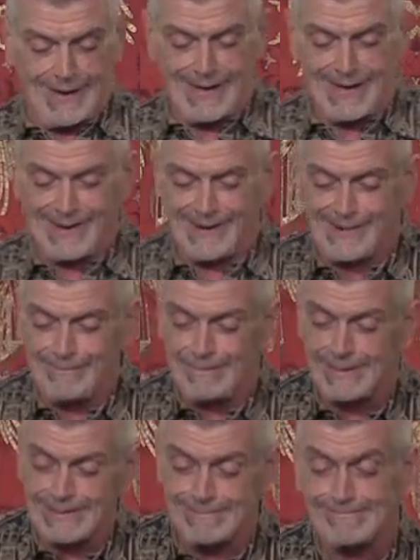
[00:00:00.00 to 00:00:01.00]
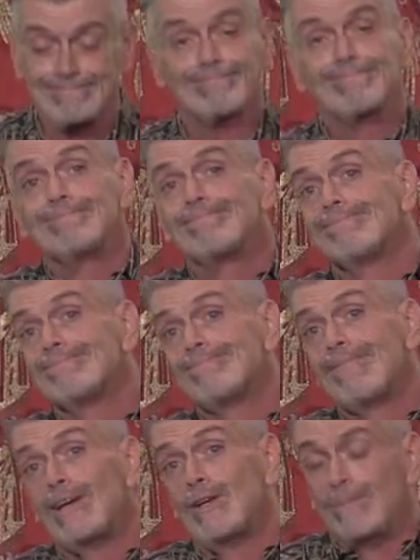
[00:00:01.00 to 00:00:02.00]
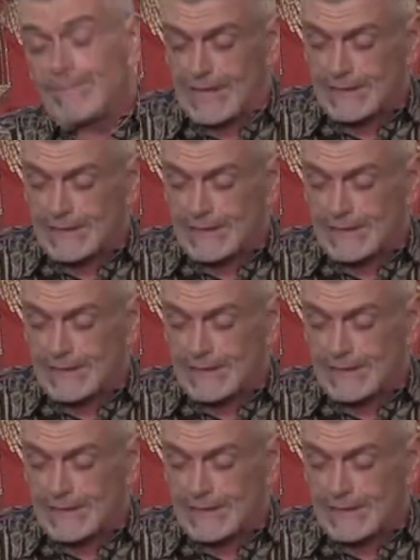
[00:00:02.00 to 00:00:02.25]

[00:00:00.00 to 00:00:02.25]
Uh, but, you know,